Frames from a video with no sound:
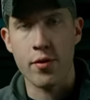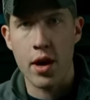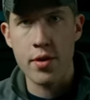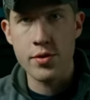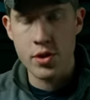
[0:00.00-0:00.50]

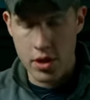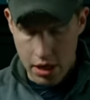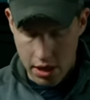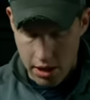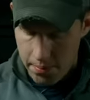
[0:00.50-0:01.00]
rounds
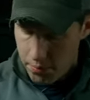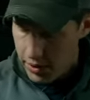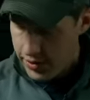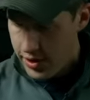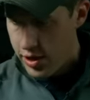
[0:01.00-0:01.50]
um,
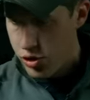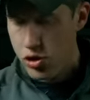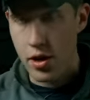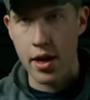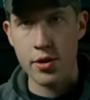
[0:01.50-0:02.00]
with the
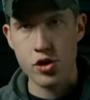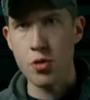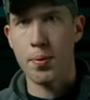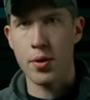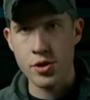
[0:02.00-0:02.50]
uh,
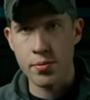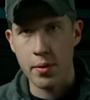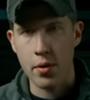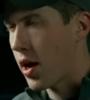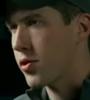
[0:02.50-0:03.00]
supers.
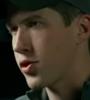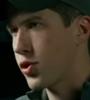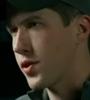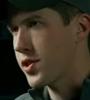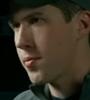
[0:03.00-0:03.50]
We were not
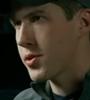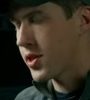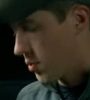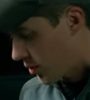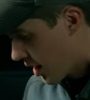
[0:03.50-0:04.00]
shooting subs
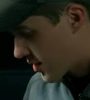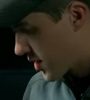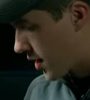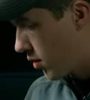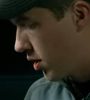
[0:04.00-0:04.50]
because it would not
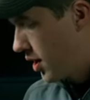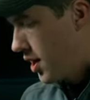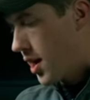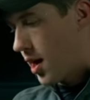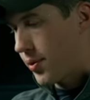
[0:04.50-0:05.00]
cycle
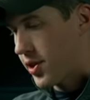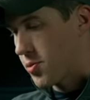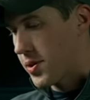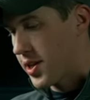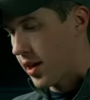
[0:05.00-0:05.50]
uh, with this
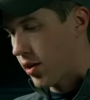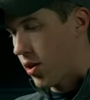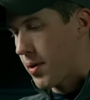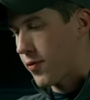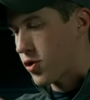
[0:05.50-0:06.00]
particular
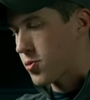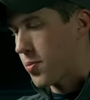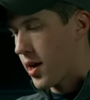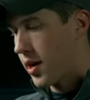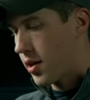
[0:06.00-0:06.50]
buffer
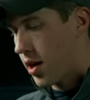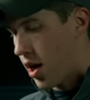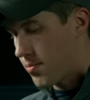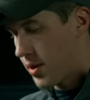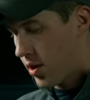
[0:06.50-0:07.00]
spring
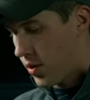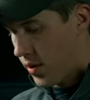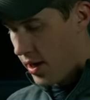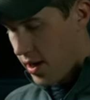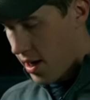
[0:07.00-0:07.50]
combo
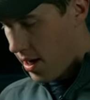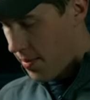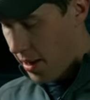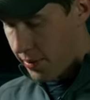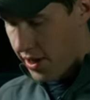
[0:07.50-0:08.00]
um,
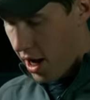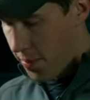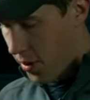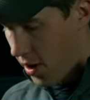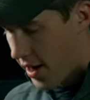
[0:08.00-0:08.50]
and with the
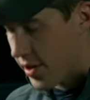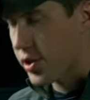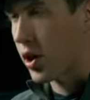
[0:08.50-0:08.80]
upper in its